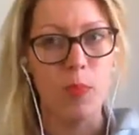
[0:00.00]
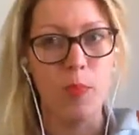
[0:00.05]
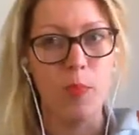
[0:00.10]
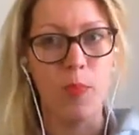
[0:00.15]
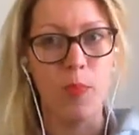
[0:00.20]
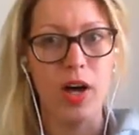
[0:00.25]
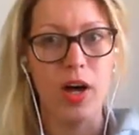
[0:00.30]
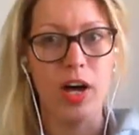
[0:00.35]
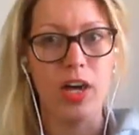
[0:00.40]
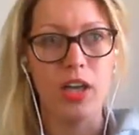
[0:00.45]

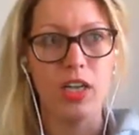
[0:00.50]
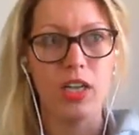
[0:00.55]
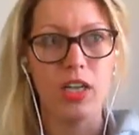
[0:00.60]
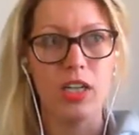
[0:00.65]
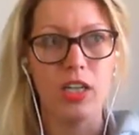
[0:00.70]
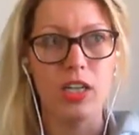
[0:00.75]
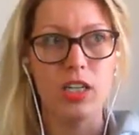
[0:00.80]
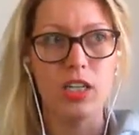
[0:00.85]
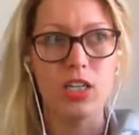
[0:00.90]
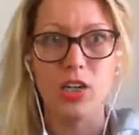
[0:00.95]
but
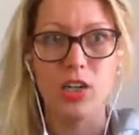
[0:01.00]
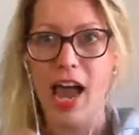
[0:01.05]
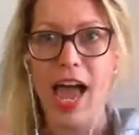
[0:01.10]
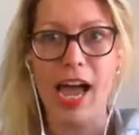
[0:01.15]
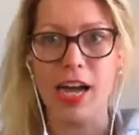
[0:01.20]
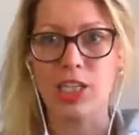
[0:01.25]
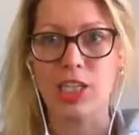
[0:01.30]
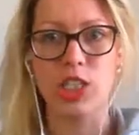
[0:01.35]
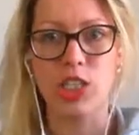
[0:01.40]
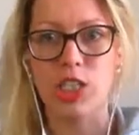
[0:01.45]
you're
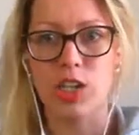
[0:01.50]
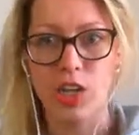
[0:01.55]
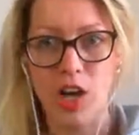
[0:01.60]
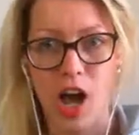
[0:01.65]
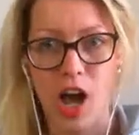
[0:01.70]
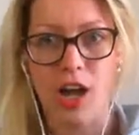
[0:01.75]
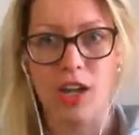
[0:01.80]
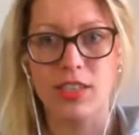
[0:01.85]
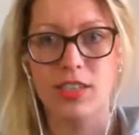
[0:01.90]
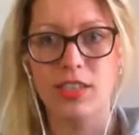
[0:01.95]
actually
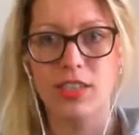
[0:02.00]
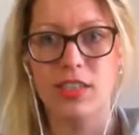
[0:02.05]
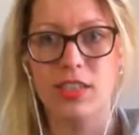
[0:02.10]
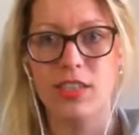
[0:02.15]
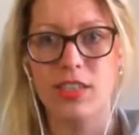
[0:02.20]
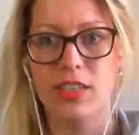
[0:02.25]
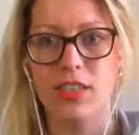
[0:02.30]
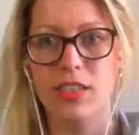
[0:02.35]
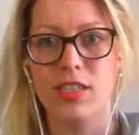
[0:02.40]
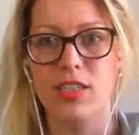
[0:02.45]
not.
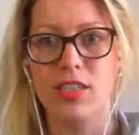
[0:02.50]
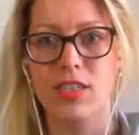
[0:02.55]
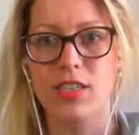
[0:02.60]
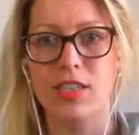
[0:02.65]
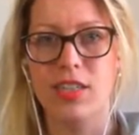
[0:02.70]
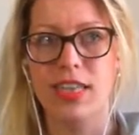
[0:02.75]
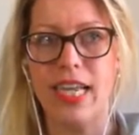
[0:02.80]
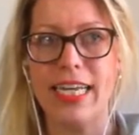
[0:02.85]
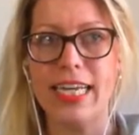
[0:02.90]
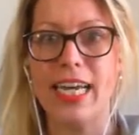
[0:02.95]

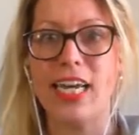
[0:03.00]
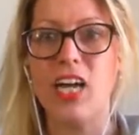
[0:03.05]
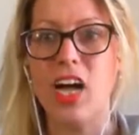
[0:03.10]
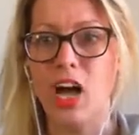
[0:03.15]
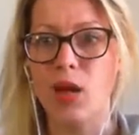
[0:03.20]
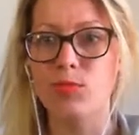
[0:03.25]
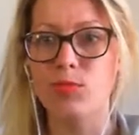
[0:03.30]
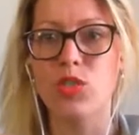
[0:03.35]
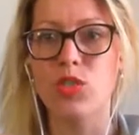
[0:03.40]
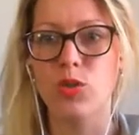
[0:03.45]
It
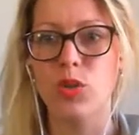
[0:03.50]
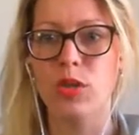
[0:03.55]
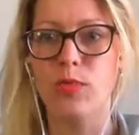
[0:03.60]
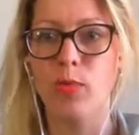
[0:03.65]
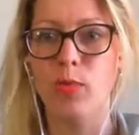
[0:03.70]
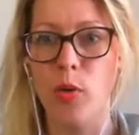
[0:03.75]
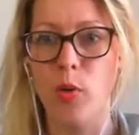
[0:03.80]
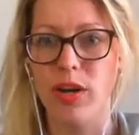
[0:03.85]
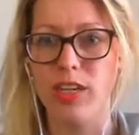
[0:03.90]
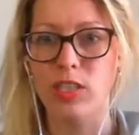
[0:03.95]
comes to a
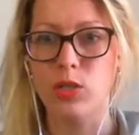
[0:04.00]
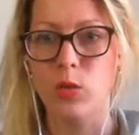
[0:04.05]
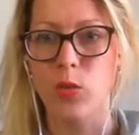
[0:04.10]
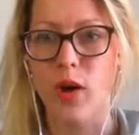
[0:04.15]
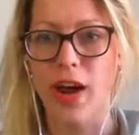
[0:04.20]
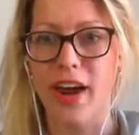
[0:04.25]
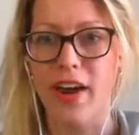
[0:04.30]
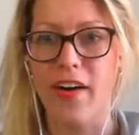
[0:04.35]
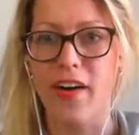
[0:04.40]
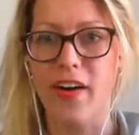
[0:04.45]
point
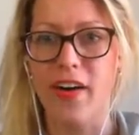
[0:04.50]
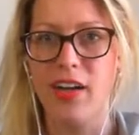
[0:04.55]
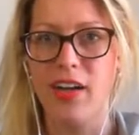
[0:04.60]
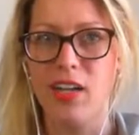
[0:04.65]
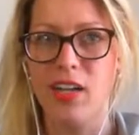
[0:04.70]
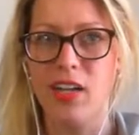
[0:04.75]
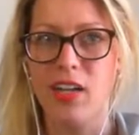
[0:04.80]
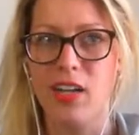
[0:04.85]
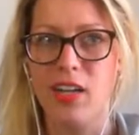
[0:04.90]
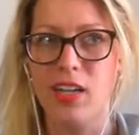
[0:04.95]
where,
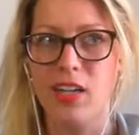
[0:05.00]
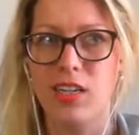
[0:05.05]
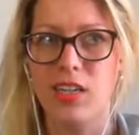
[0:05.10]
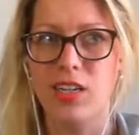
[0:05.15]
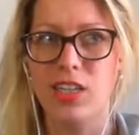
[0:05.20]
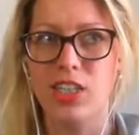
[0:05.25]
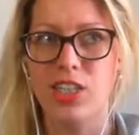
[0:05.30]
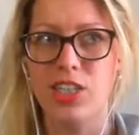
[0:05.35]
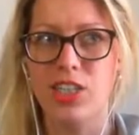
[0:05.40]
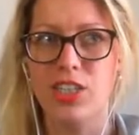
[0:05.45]

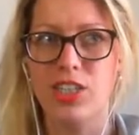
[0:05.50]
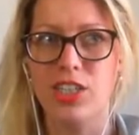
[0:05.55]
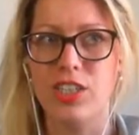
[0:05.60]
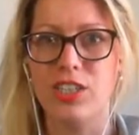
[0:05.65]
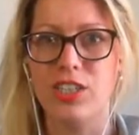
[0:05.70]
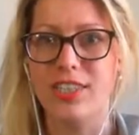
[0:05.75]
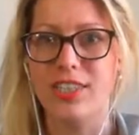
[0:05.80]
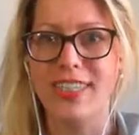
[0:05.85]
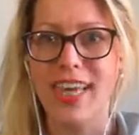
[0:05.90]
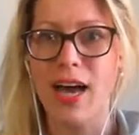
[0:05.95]

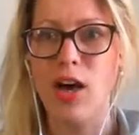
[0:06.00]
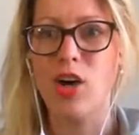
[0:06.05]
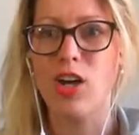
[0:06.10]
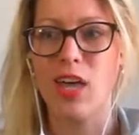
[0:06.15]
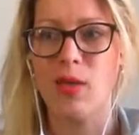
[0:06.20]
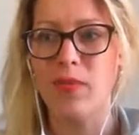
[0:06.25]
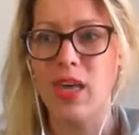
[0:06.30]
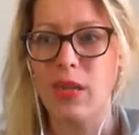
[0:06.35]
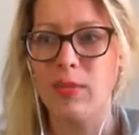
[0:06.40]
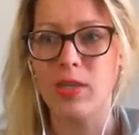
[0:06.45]
yeah,
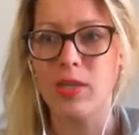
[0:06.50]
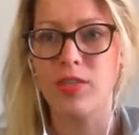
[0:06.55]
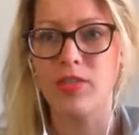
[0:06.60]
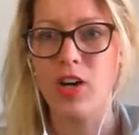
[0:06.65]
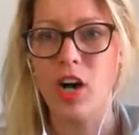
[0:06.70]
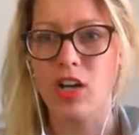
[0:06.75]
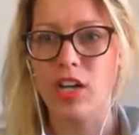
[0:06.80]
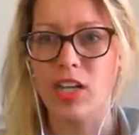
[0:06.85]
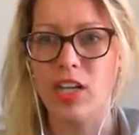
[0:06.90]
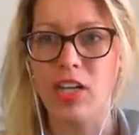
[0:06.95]
okay, maybe you've
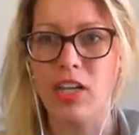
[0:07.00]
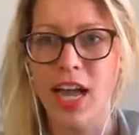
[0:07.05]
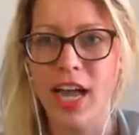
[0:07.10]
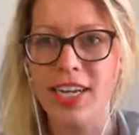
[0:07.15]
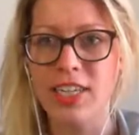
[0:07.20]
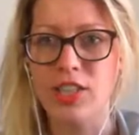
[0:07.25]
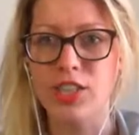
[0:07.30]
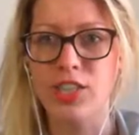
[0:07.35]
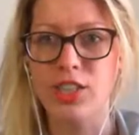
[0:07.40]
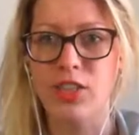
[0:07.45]
gotten a
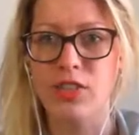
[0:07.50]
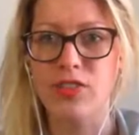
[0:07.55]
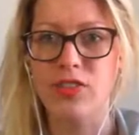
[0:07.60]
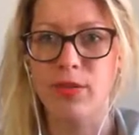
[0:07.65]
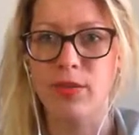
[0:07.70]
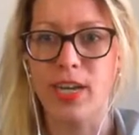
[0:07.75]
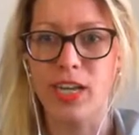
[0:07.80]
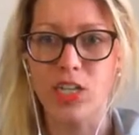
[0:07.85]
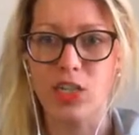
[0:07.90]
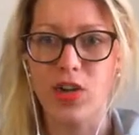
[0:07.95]
client or two
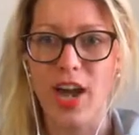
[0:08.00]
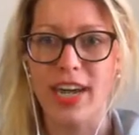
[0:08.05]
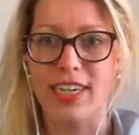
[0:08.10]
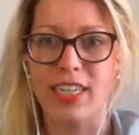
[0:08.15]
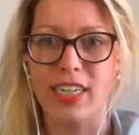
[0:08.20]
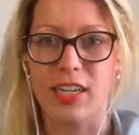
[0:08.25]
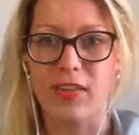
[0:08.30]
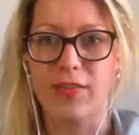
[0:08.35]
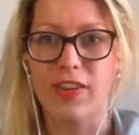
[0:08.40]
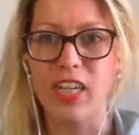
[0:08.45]
from
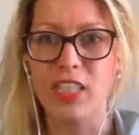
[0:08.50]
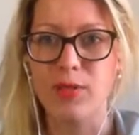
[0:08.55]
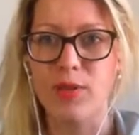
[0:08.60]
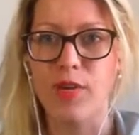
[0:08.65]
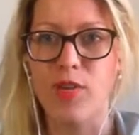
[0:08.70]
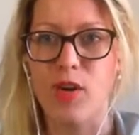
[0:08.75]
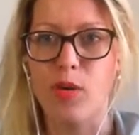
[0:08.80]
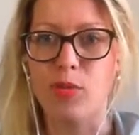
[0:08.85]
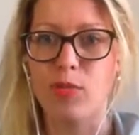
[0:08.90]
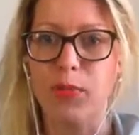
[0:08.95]
interacting in Facebook
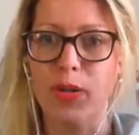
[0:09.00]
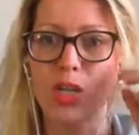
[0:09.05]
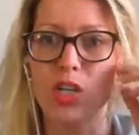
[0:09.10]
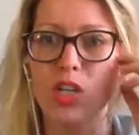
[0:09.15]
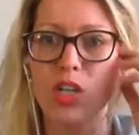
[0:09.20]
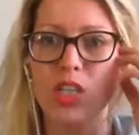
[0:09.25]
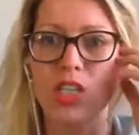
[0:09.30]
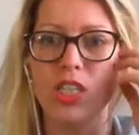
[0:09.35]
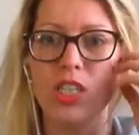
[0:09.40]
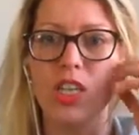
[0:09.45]
groups, but you
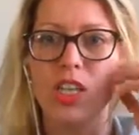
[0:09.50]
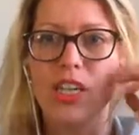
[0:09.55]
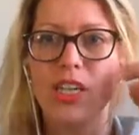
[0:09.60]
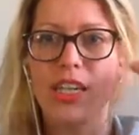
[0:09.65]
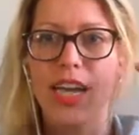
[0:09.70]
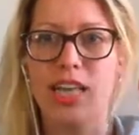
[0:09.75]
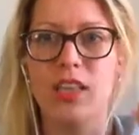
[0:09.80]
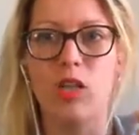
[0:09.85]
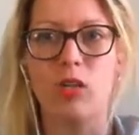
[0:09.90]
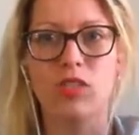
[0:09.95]
could
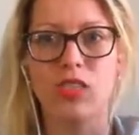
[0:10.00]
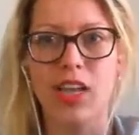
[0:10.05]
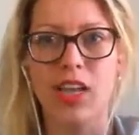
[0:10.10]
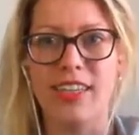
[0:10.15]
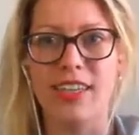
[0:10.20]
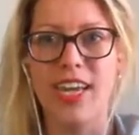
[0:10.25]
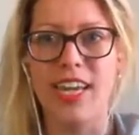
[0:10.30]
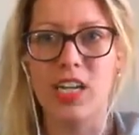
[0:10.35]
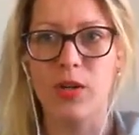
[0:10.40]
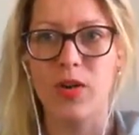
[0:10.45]
get those
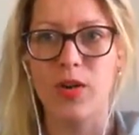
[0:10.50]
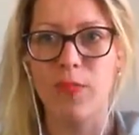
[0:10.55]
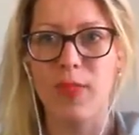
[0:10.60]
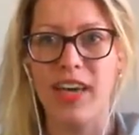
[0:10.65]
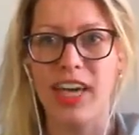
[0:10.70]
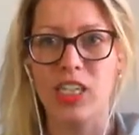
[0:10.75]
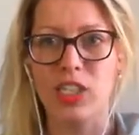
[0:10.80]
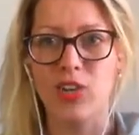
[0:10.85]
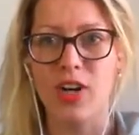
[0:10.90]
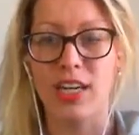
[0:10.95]
clients anyway by
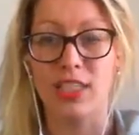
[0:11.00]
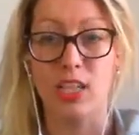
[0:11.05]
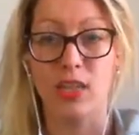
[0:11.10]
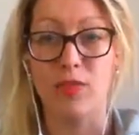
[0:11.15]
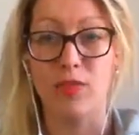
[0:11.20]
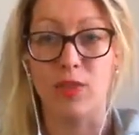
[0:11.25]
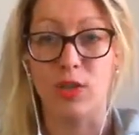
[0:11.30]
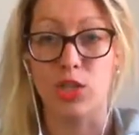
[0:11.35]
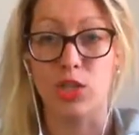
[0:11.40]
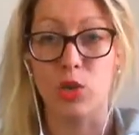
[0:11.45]
interacting
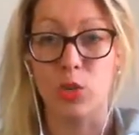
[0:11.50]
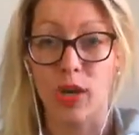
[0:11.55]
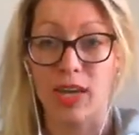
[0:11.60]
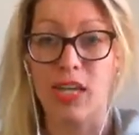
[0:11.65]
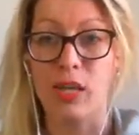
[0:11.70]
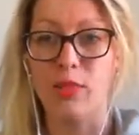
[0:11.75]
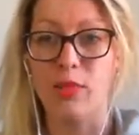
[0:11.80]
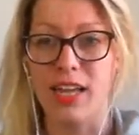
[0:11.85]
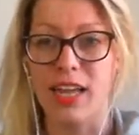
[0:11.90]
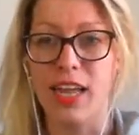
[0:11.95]
for
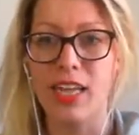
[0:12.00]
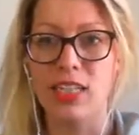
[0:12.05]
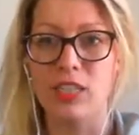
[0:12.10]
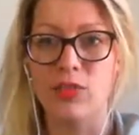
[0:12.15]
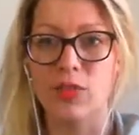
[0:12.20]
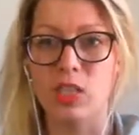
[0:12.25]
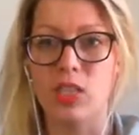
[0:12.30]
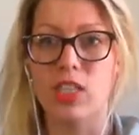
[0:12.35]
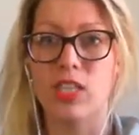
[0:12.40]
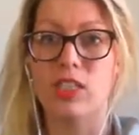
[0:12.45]
20 minutes
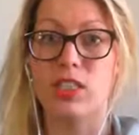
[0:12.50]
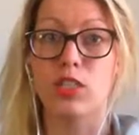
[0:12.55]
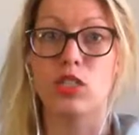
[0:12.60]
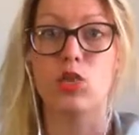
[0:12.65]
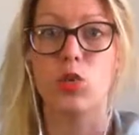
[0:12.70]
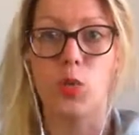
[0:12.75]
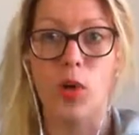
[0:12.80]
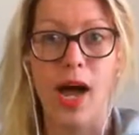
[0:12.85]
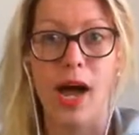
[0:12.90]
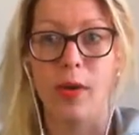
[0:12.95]
versus the
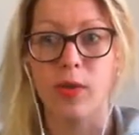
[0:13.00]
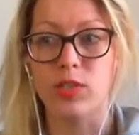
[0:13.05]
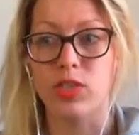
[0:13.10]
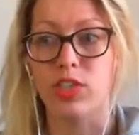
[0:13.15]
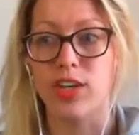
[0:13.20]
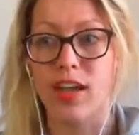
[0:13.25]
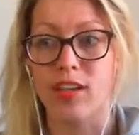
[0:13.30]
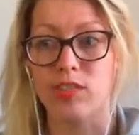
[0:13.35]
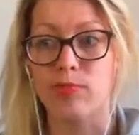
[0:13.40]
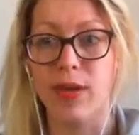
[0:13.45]
2 hours
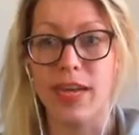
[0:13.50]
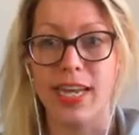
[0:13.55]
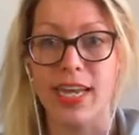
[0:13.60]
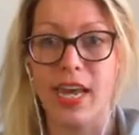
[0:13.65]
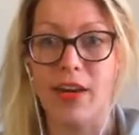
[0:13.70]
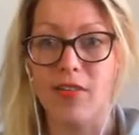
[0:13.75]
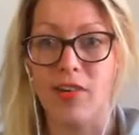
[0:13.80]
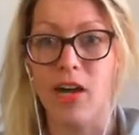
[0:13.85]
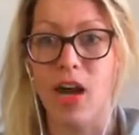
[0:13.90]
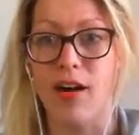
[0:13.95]
you're now spending
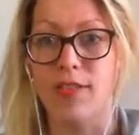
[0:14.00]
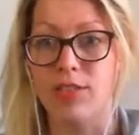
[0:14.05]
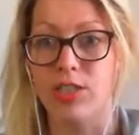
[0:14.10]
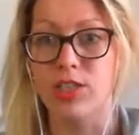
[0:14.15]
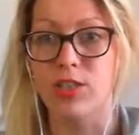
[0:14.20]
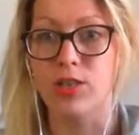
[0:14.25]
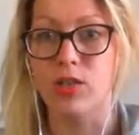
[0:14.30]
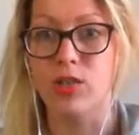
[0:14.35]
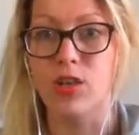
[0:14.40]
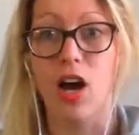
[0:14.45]
every
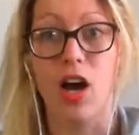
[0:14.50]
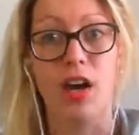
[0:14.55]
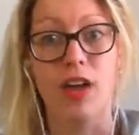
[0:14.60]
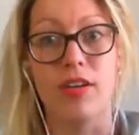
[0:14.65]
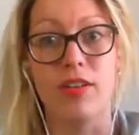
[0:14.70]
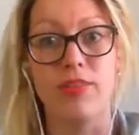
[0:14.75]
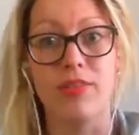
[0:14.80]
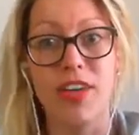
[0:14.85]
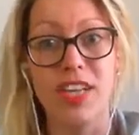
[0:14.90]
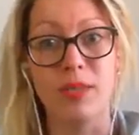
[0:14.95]
afternoon
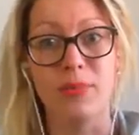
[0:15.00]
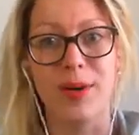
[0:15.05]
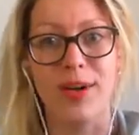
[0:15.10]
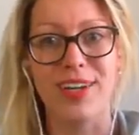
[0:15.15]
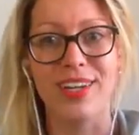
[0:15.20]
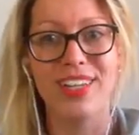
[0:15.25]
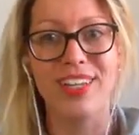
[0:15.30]
on Facebook,